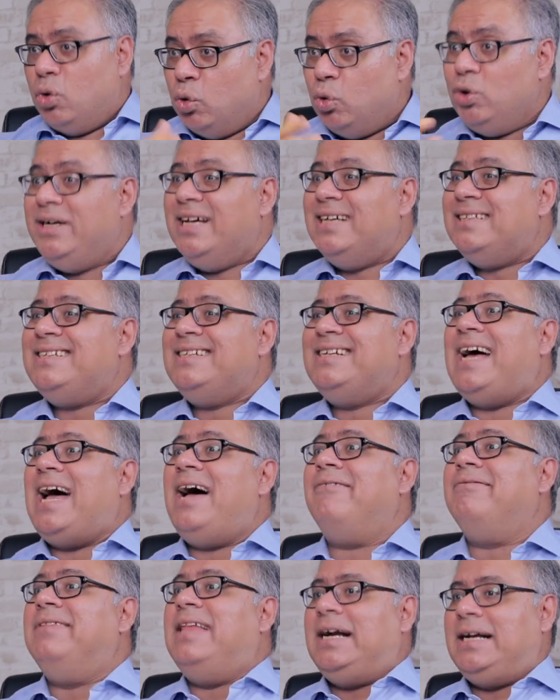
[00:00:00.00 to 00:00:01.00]
who doesn't
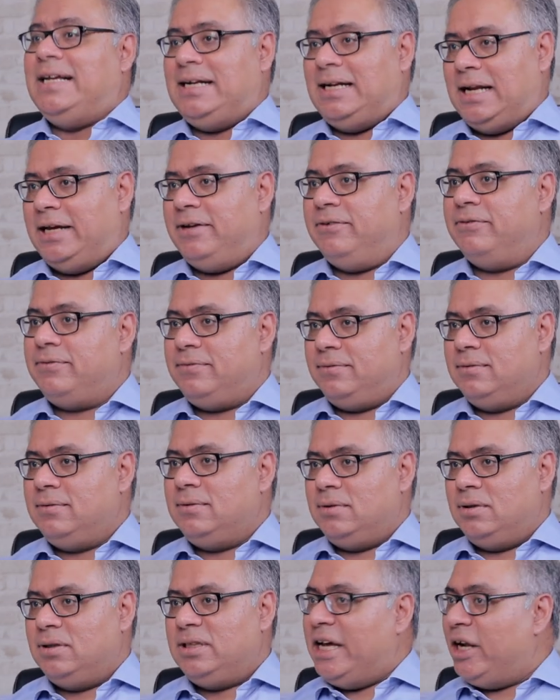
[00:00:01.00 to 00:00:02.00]
have that in life?
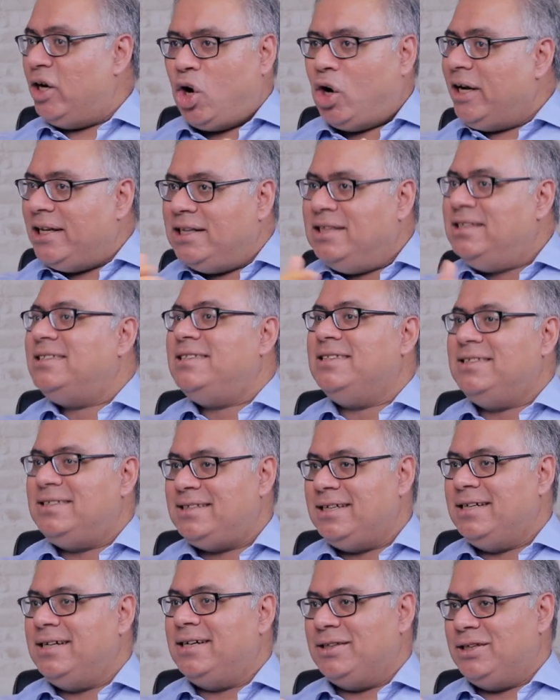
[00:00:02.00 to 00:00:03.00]
They're not
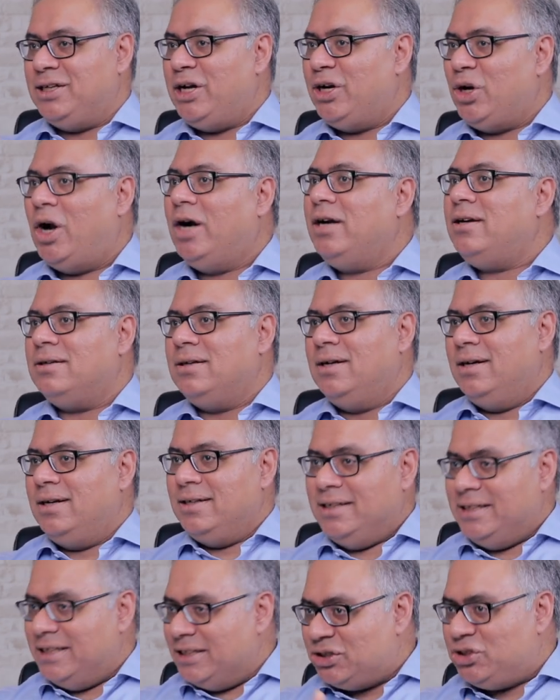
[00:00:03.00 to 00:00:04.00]
insincere, they're not
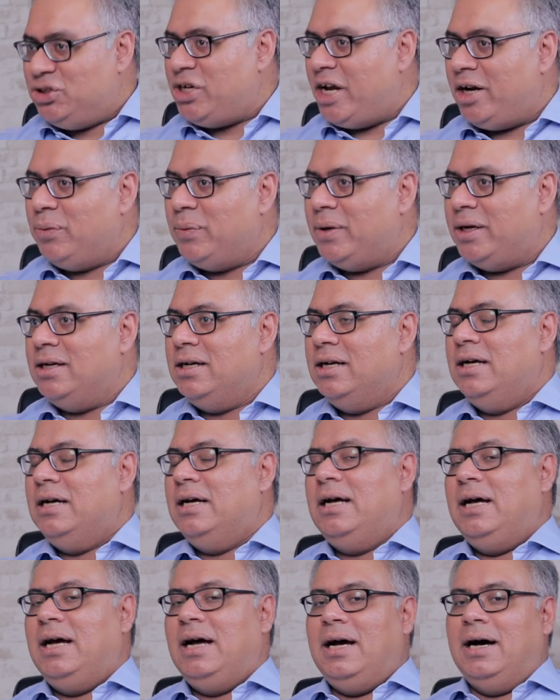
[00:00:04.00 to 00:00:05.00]
disgenuine,
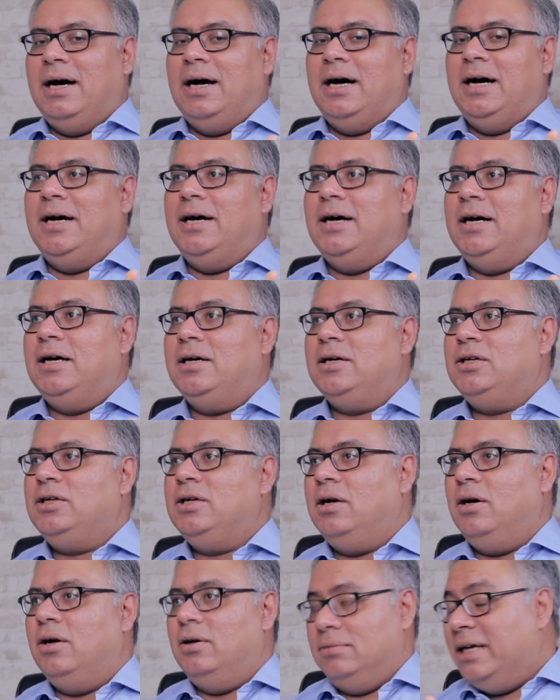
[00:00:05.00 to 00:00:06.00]

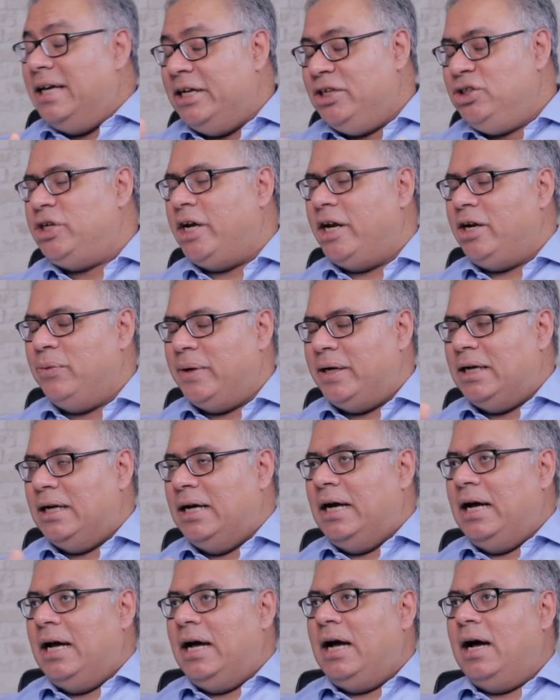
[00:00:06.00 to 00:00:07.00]
ingenuine.
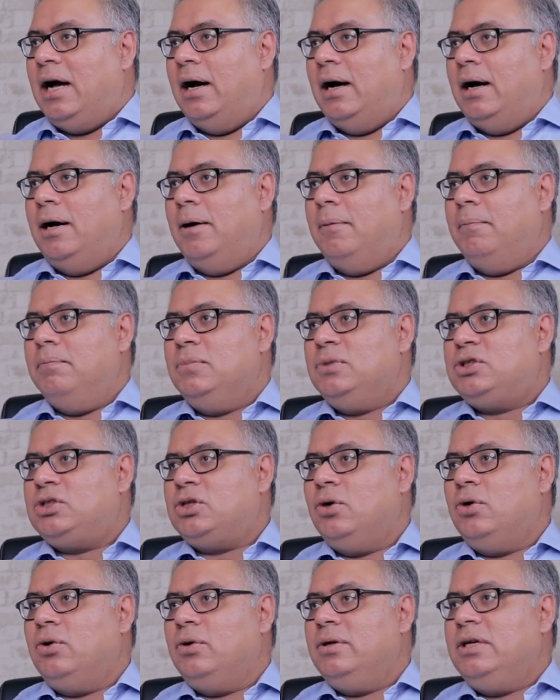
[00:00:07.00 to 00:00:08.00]

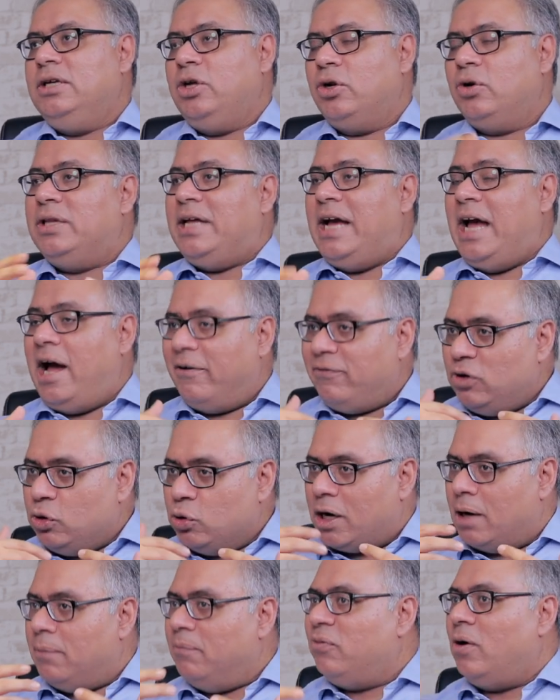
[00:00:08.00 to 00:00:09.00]
So, you know, they have to
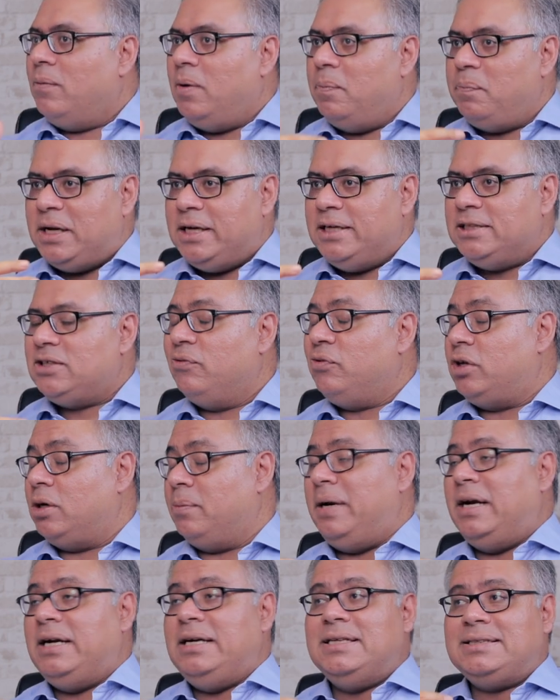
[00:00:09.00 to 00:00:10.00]
come from a place of
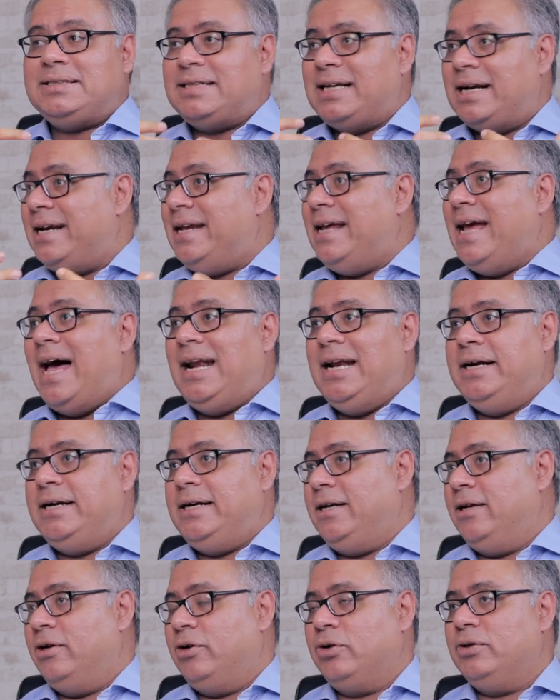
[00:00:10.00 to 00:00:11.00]
tremendous
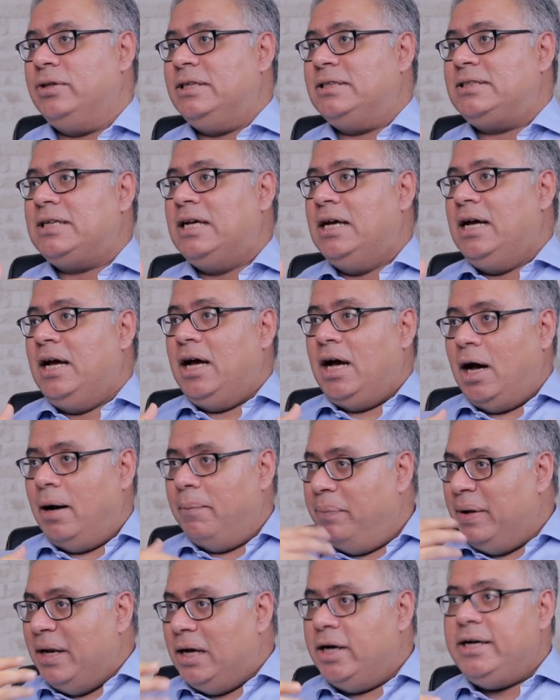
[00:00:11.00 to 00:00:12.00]
reality. You know, this
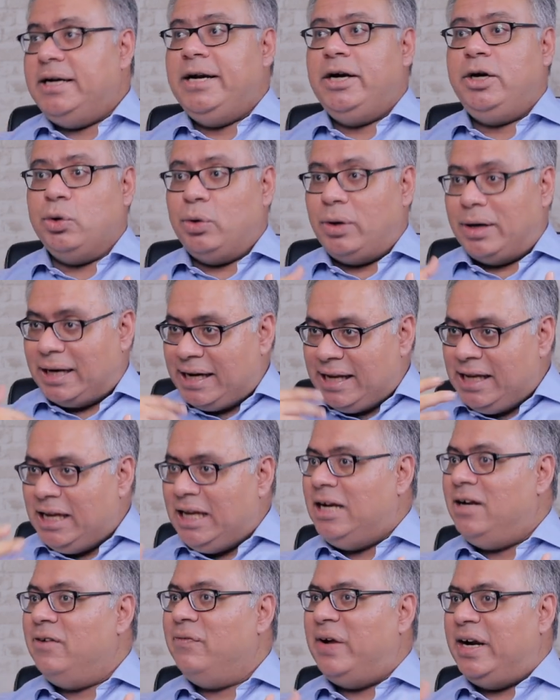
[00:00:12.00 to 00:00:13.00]
ability to
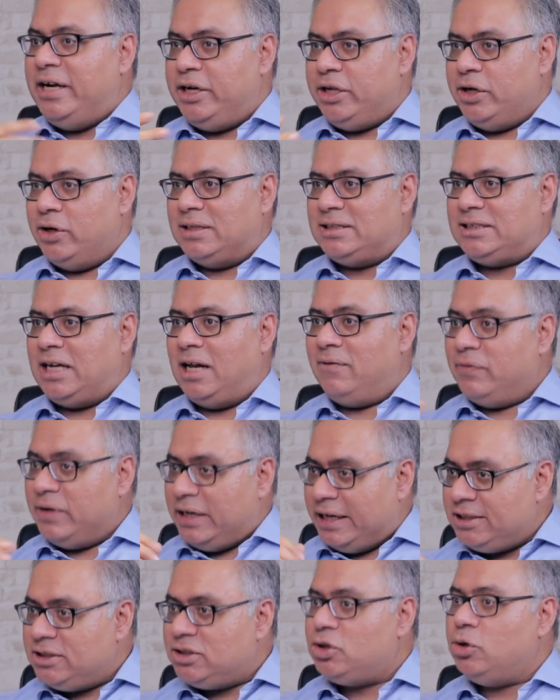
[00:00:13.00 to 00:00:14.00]
reinvent yourself
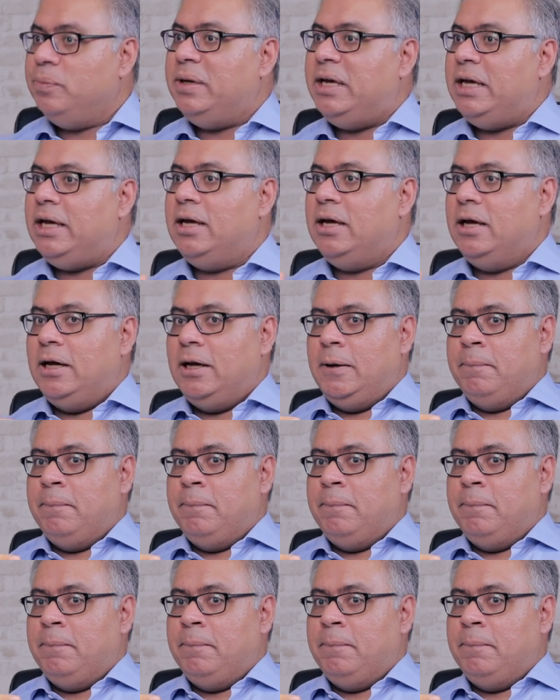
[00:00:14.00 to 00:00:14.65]
needs to be